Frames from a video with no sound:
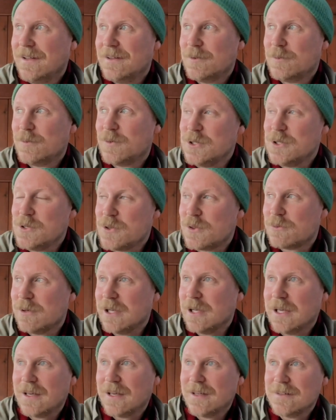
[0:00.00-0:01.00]
between
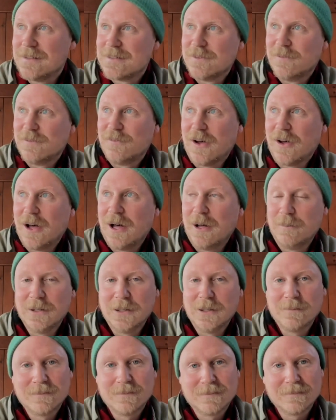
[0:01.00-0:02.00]
three kids, the farm,
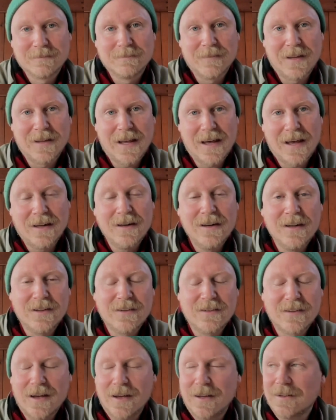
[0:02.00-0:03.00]
and
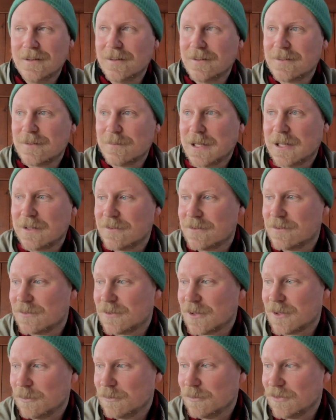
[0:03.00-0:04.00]
endless, endless amounts of
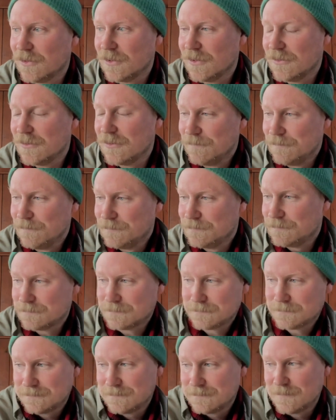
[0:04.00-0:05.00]
sculptures,
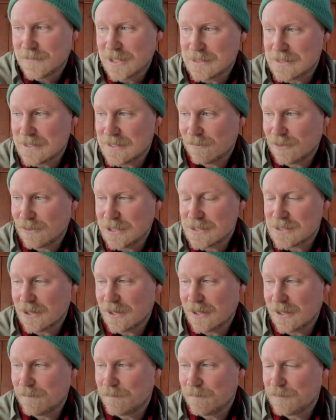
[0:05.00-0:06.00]
there's never any
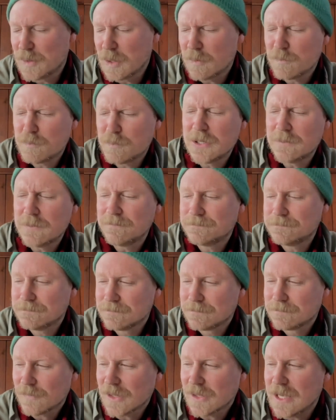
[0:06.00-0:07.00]
time. But
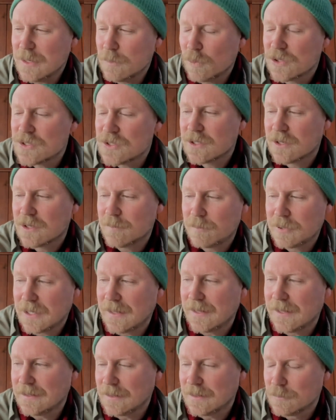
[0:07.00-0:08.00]
it wasn't a
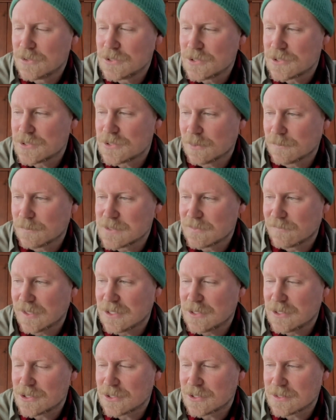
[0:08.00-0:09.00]
complaint. It was just an
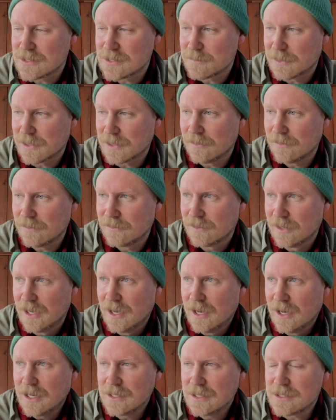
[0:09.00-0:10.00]
observation, I suppose.
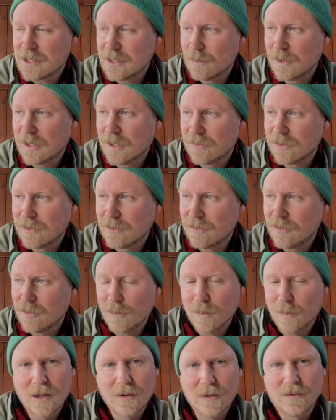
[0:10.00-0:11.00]
I don't know whether the
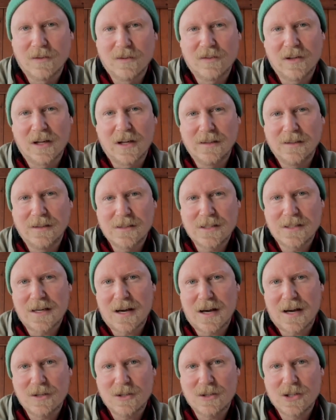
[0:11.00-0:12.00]
two worlds are slightly
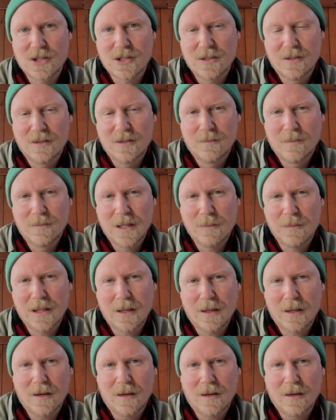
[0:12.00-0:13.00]
detached. Maybe
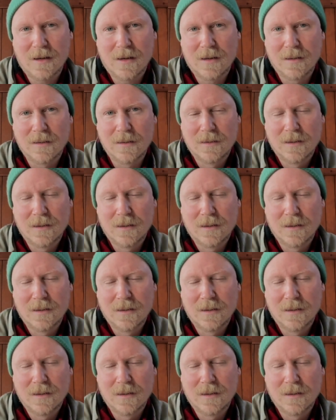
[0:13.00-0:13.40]
they are.